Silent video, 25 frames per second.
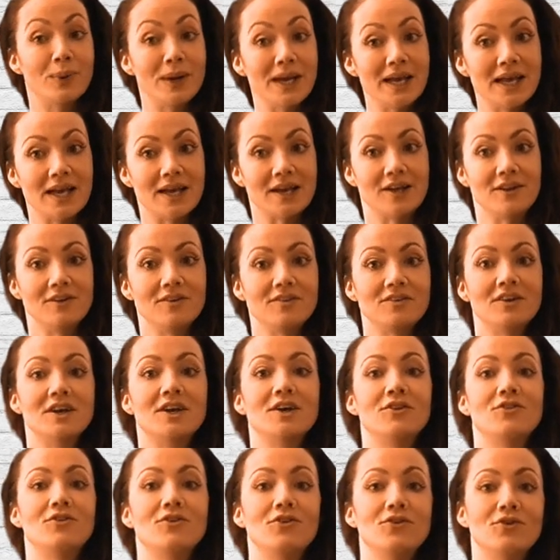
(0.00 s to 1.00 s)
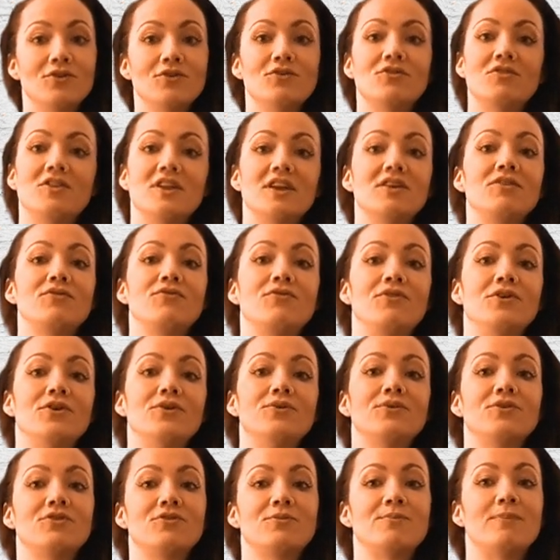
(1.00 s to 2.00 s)
weakened to use this
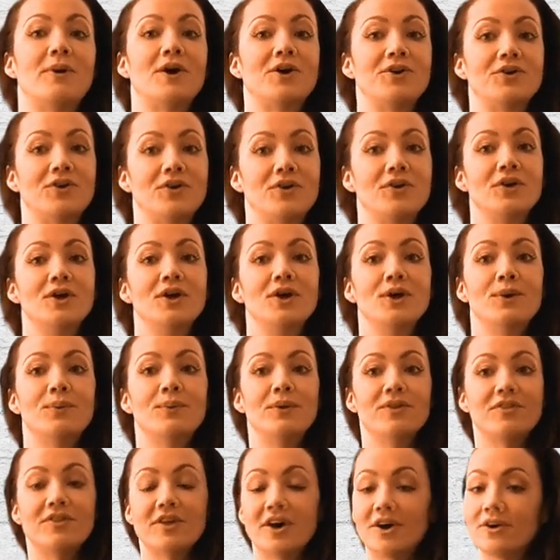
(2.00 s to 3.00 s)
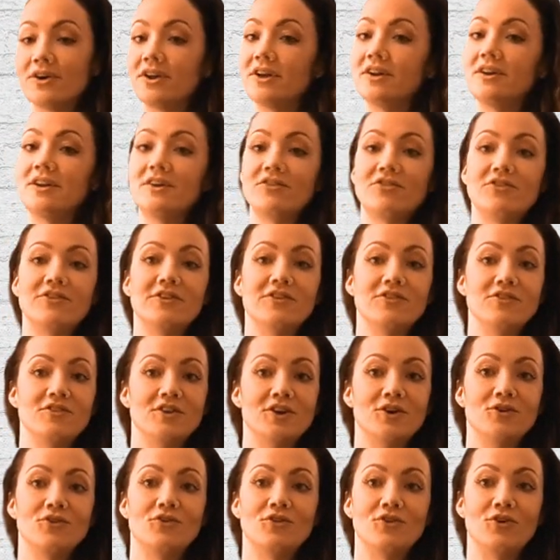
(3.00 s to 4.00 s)
Fluence model without additional
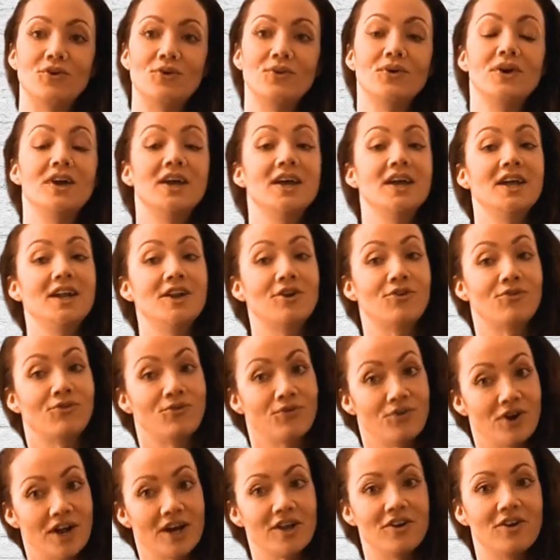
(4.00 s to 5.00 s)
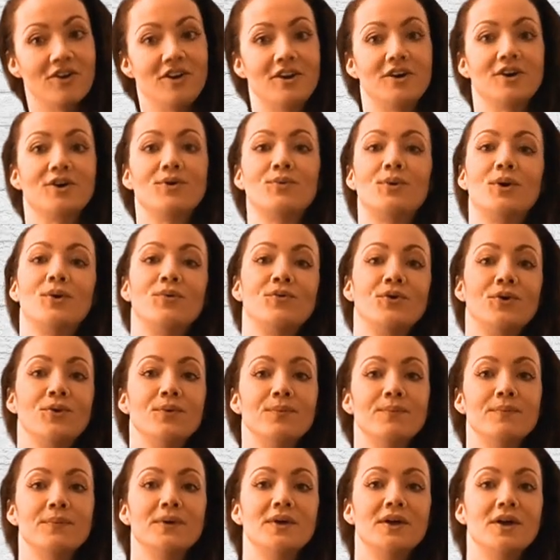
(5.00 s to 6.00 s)
CO2 in a regular grow
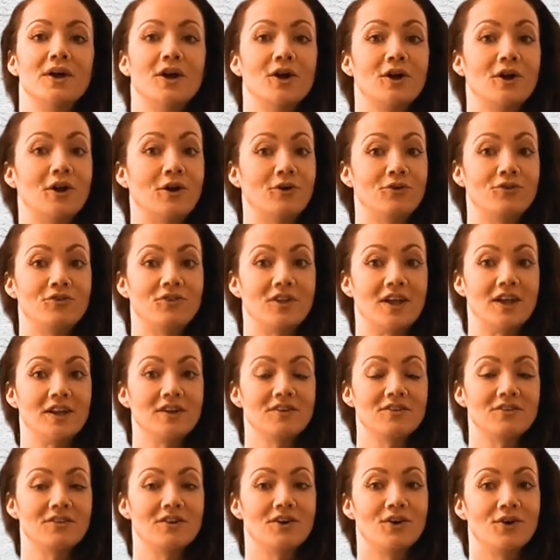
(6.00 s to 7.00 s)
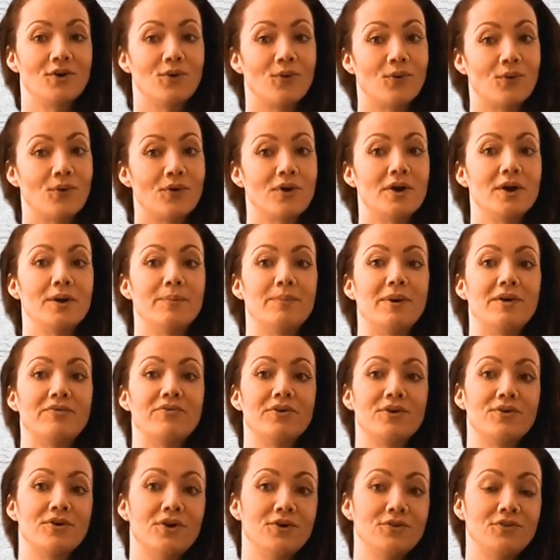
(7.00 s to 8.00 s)
room, a closed tent, or
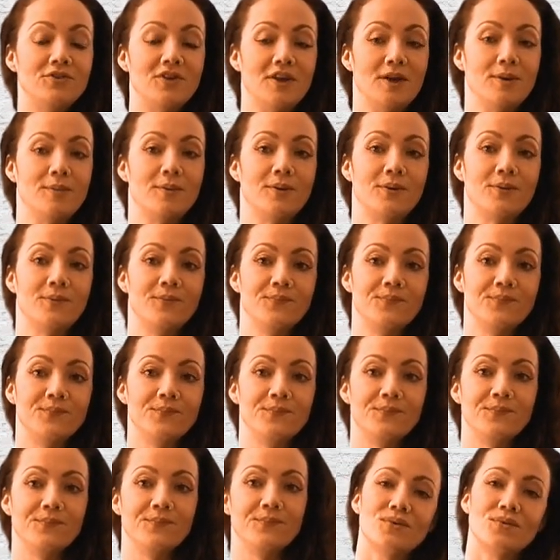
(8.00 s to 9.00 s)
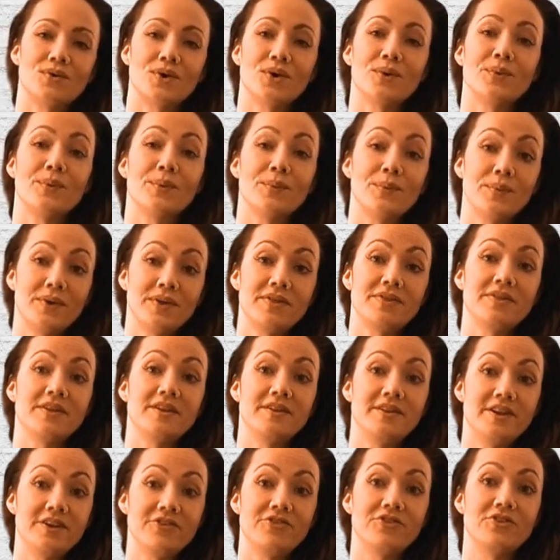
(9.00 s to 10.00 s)
above a grow table. Growing with
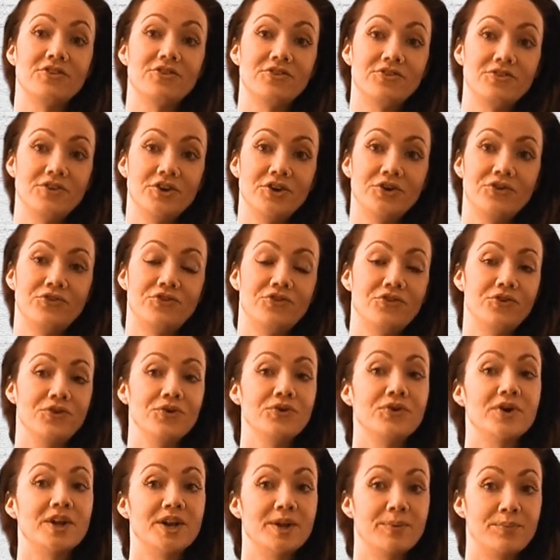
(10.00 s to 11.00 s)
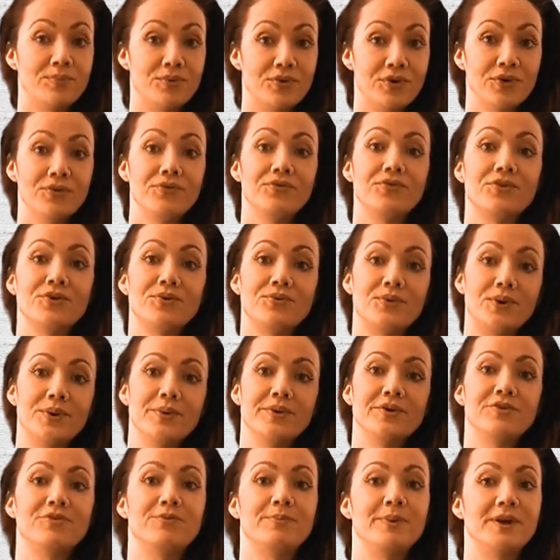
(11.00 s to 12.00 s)
additional CO2 can improve the
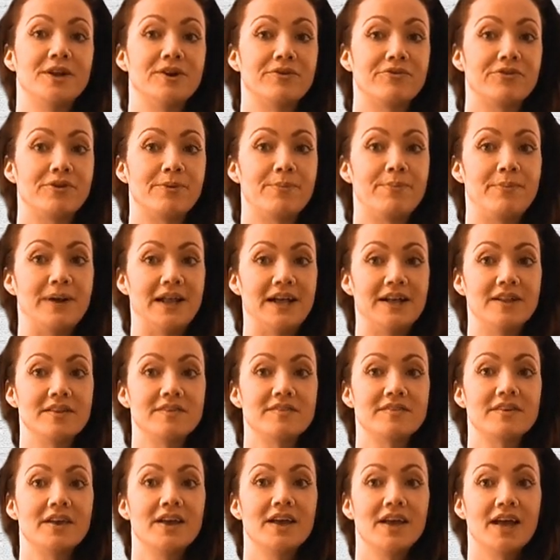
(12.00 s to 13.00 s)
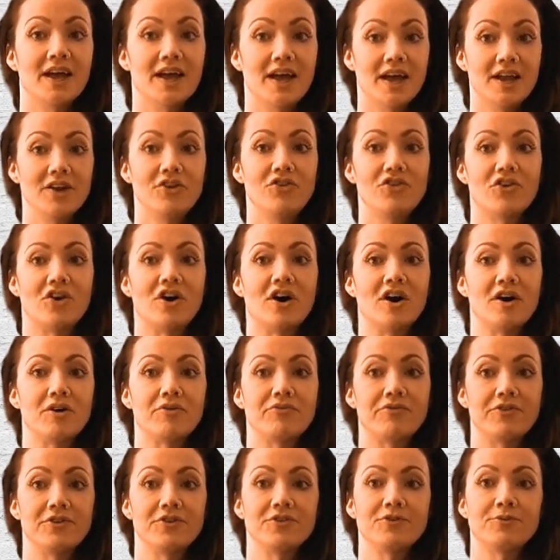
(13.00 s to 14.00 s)
growing speed of your plants and your
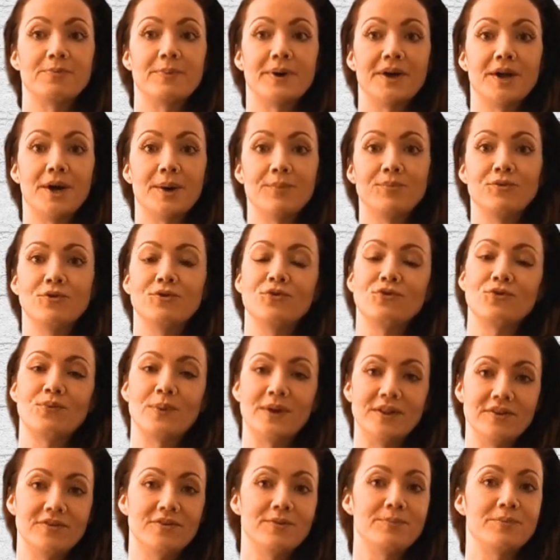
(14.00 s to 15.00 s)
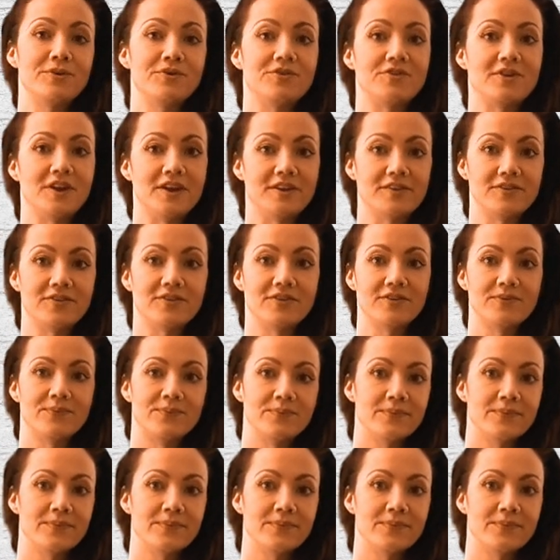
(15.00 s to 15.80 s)
harvest by up to 20%.